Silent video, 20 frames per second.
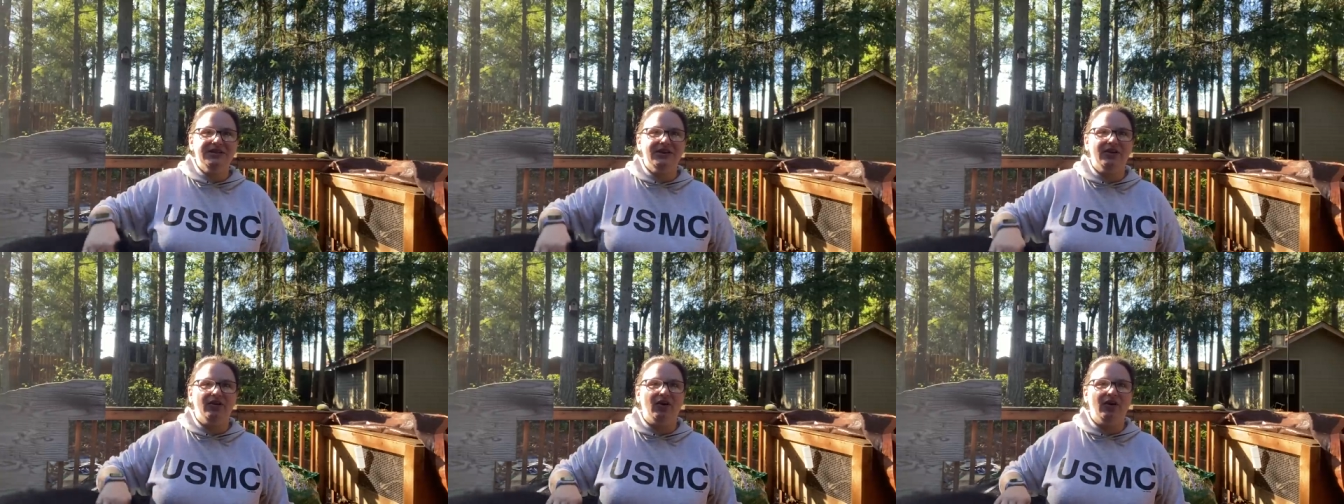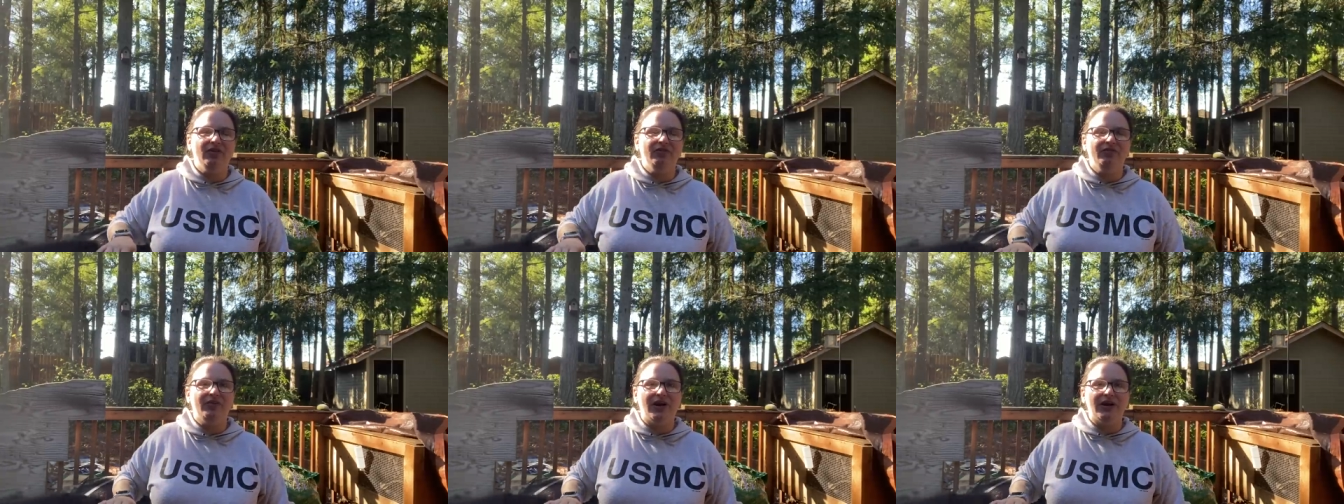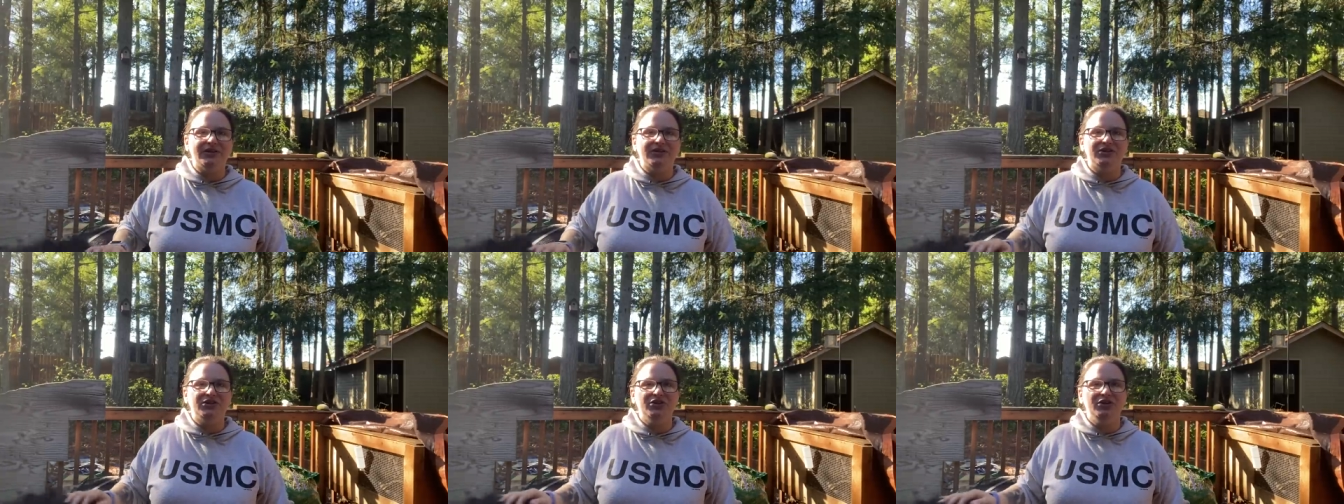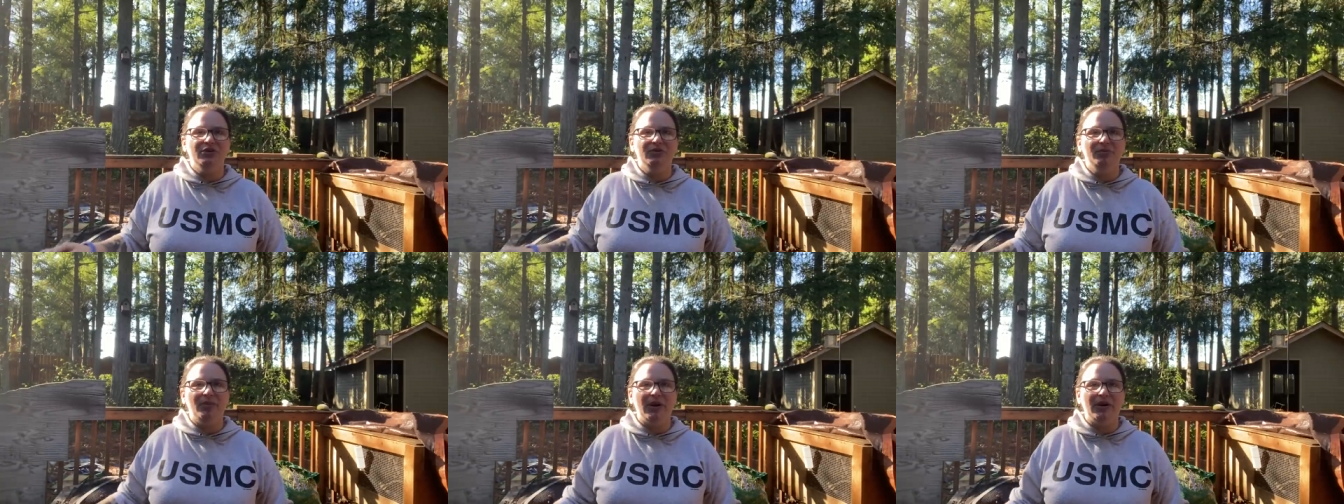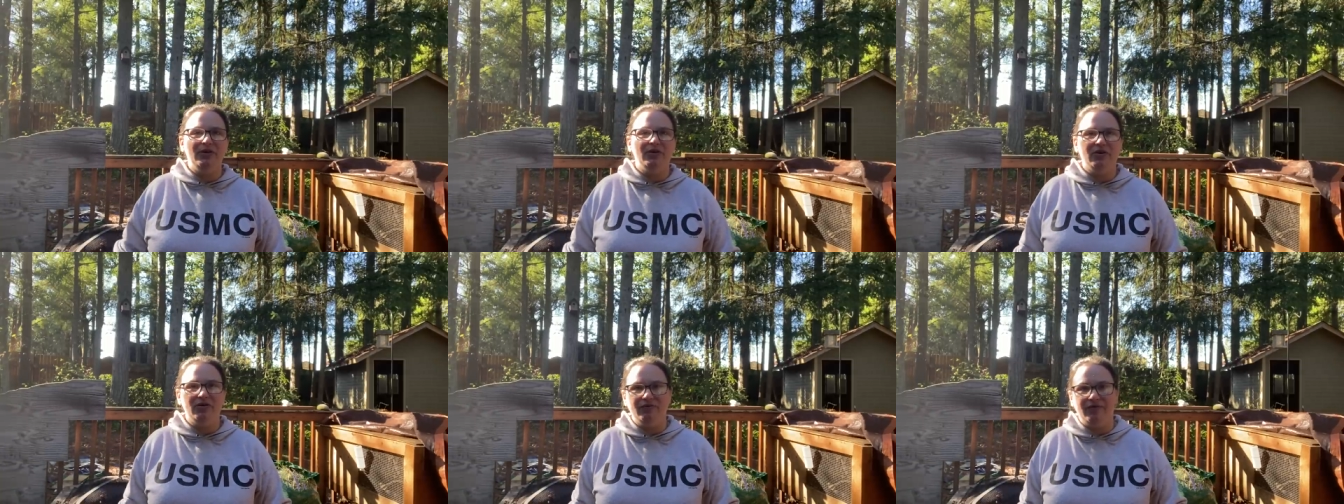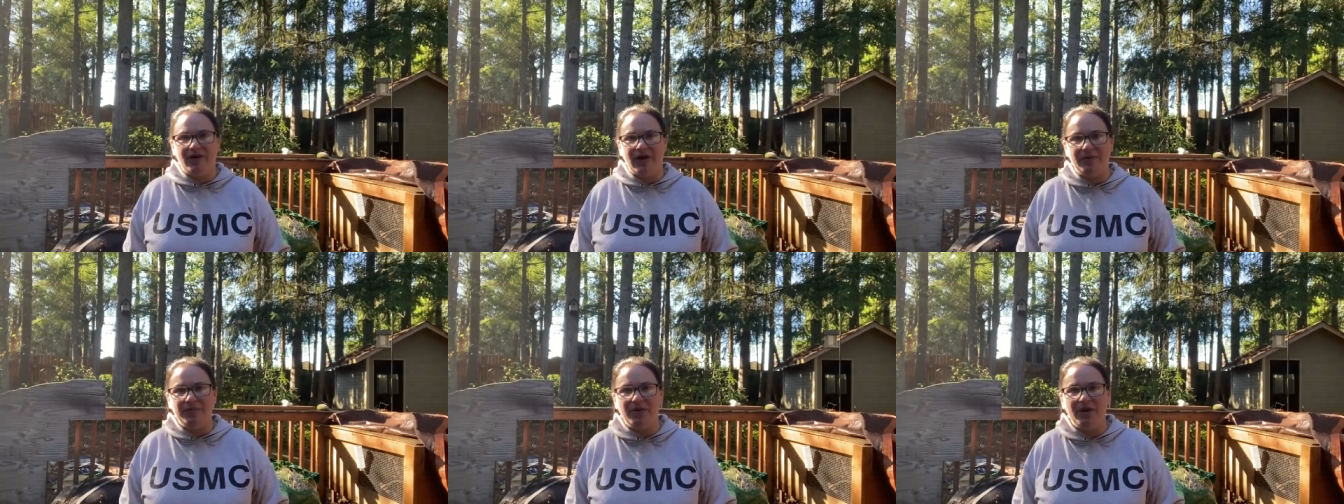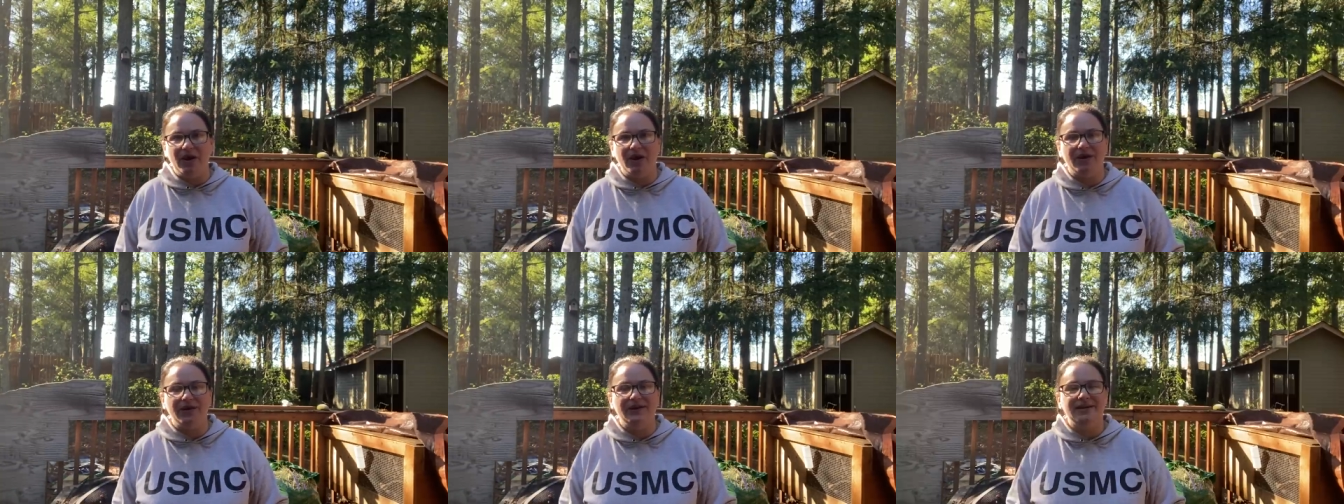here on floss tube and you can find me
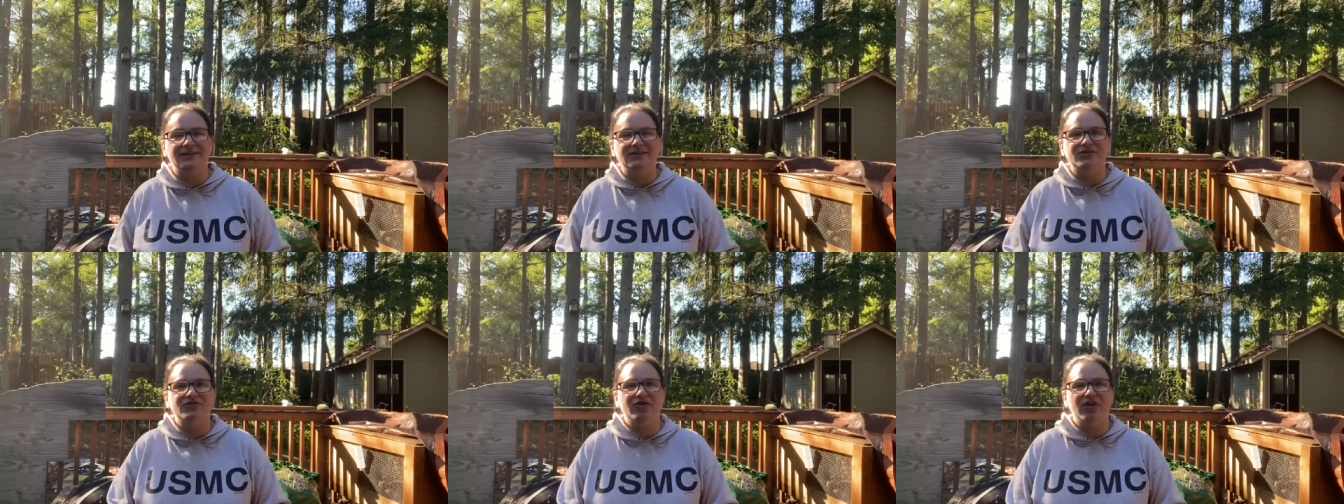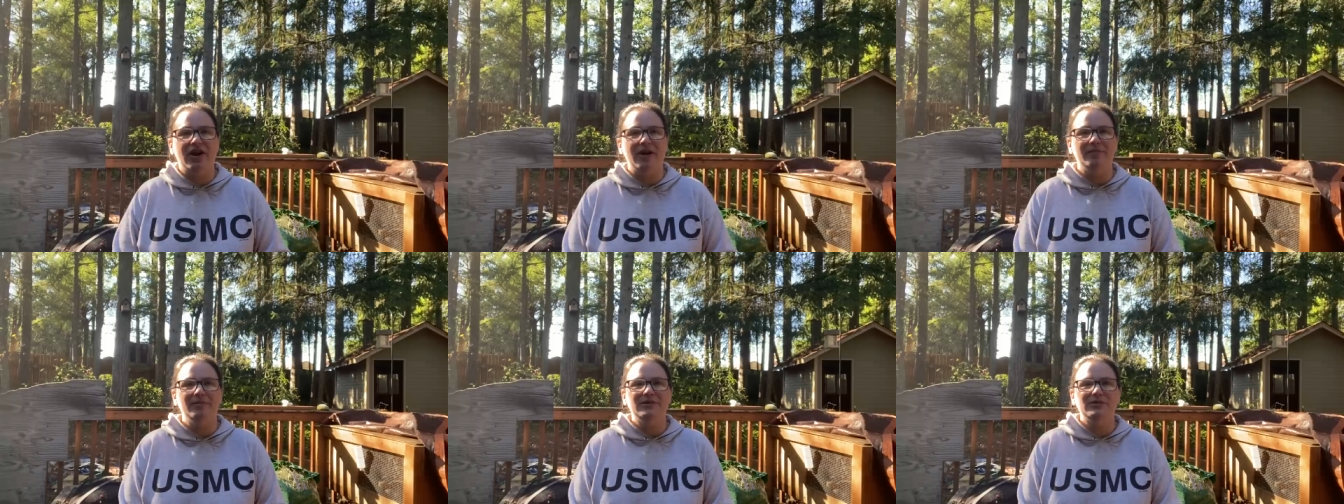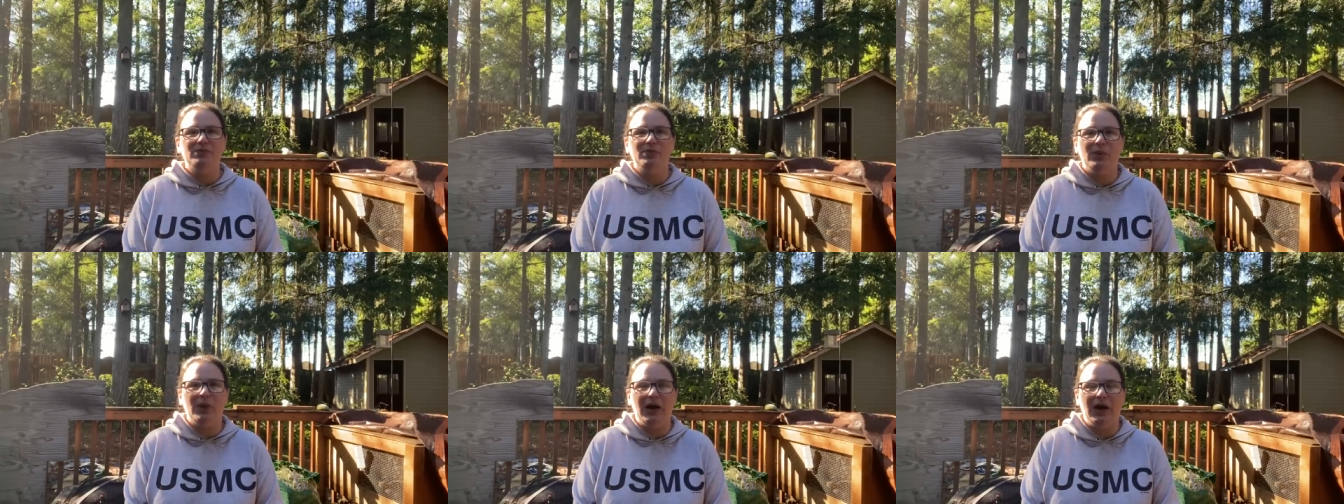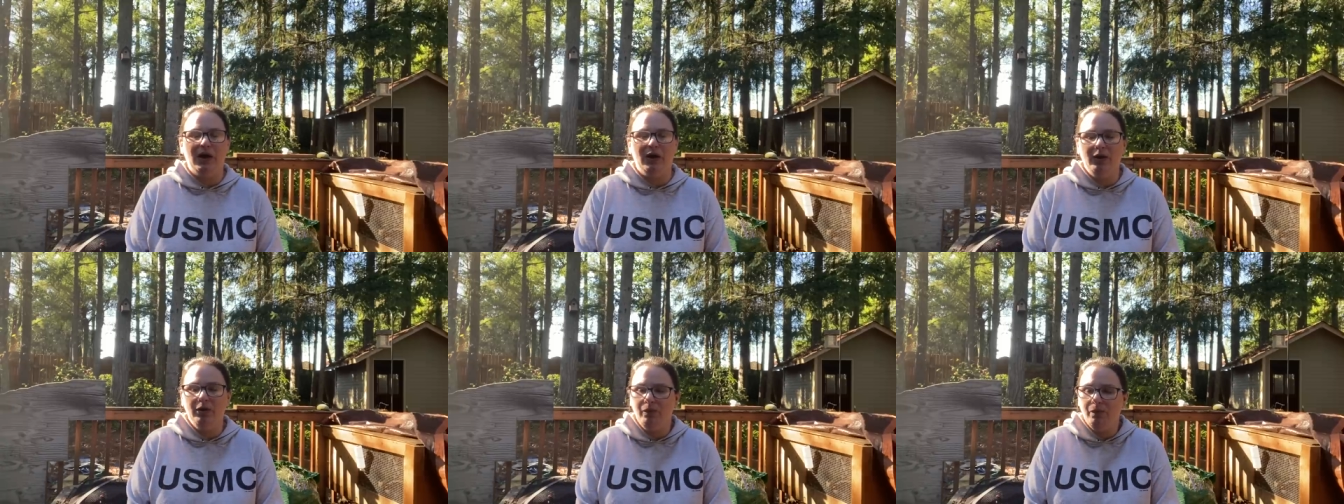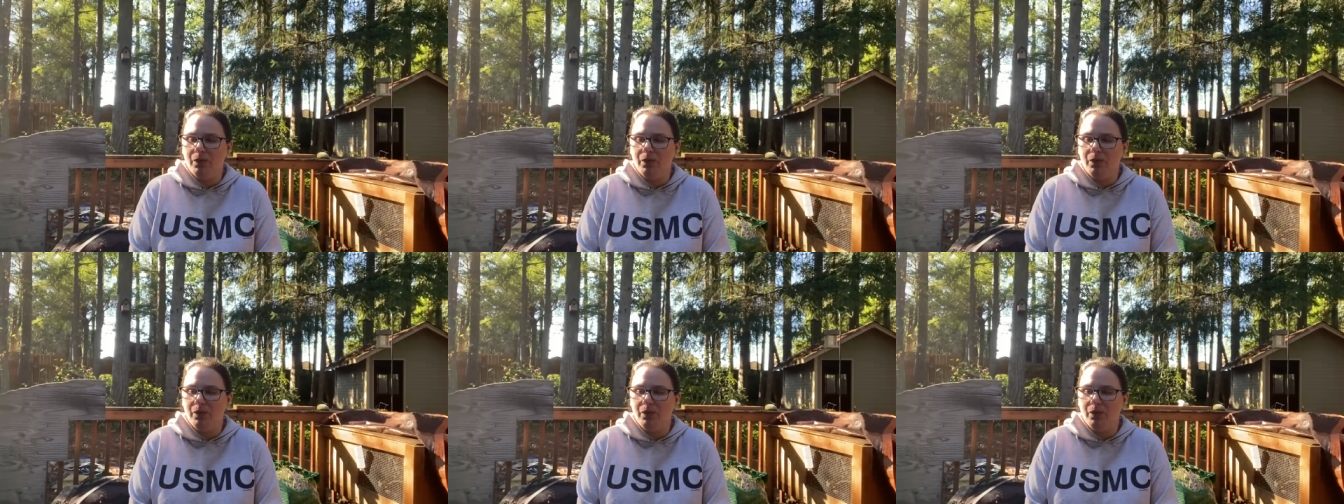on Instagram as well.